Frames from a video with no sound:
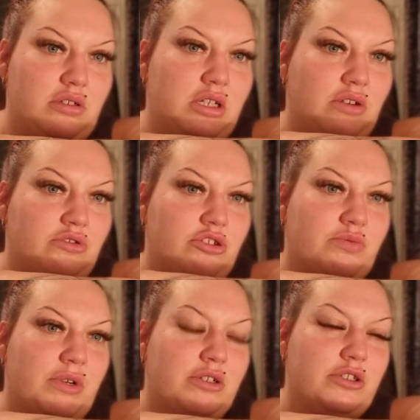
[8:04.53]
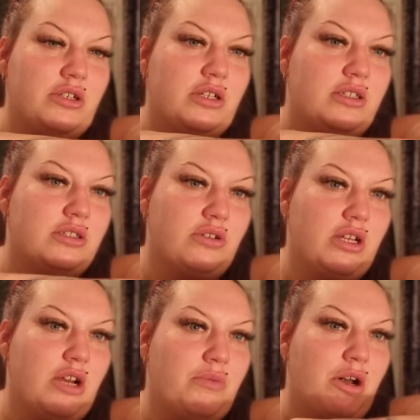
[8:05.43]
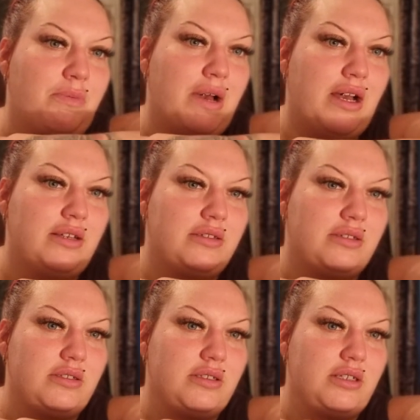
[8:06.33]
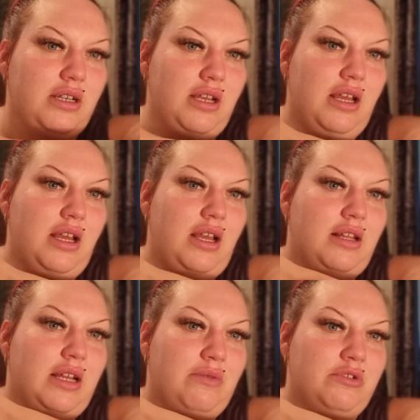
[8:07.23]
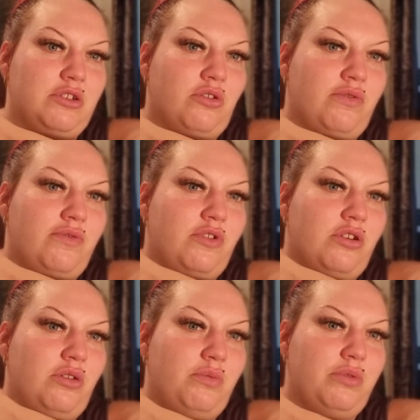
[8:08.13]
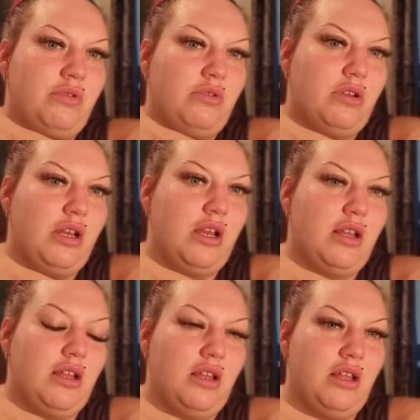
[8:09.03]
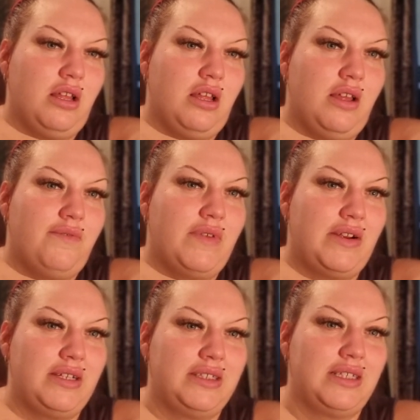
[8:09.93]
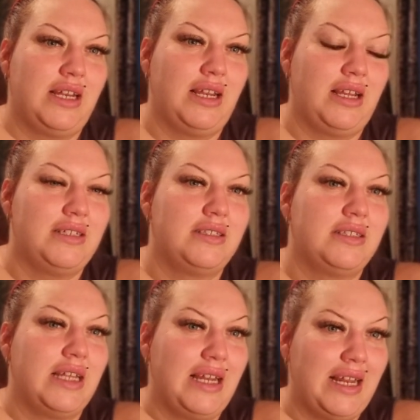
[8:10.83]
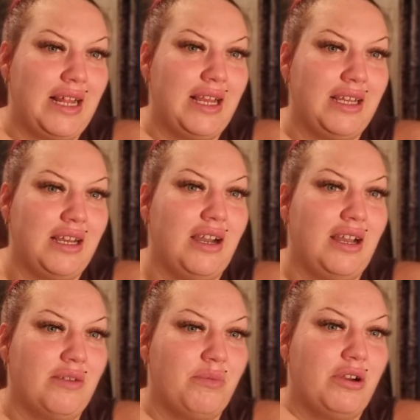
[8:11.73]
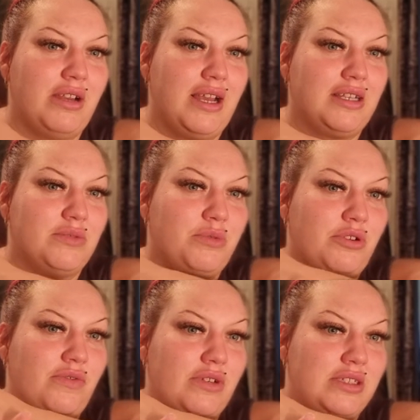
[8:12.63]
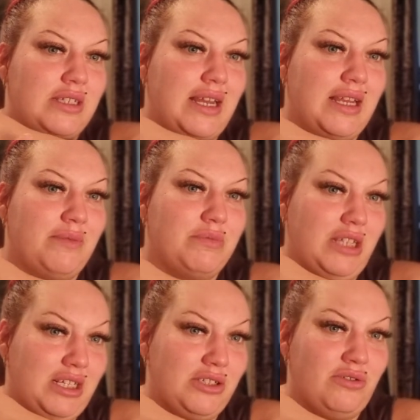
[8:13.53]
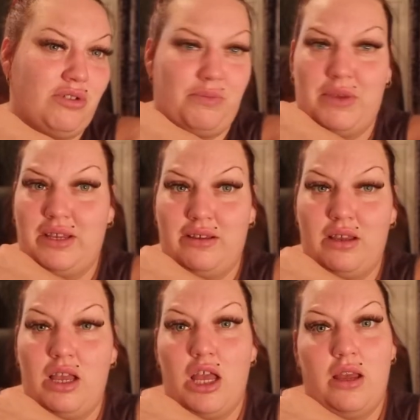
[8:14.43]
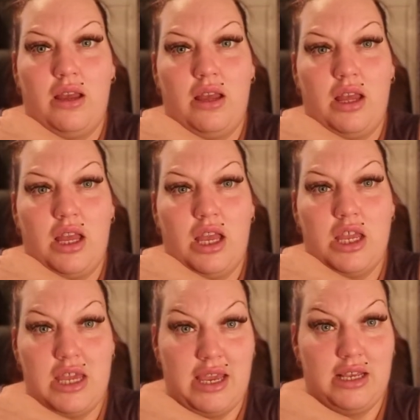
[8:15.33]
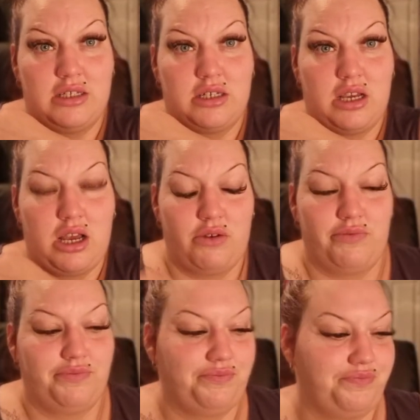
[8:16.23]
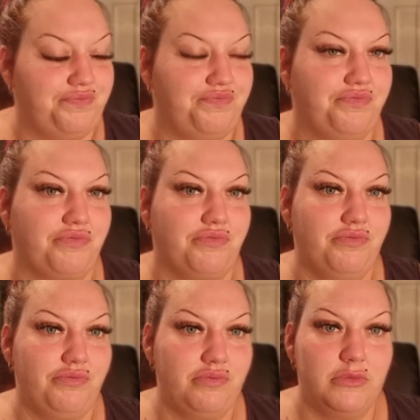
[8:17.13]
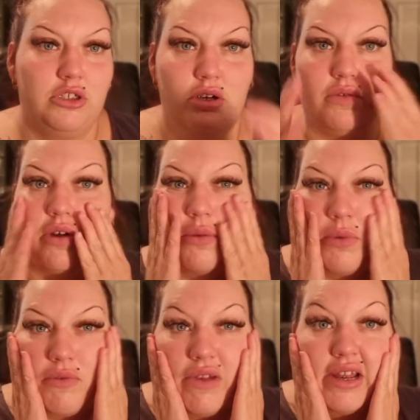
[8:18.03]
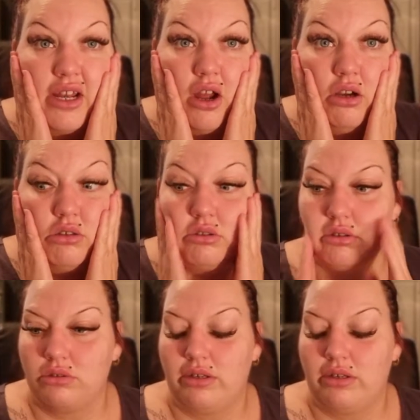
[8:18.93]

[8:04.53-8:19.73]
don't judge my journey till you know my past. That was a cover up. Very sillily, I had my ex-boyfriend's name tattooed on me years ago. Oh, I've got a bit red and hot.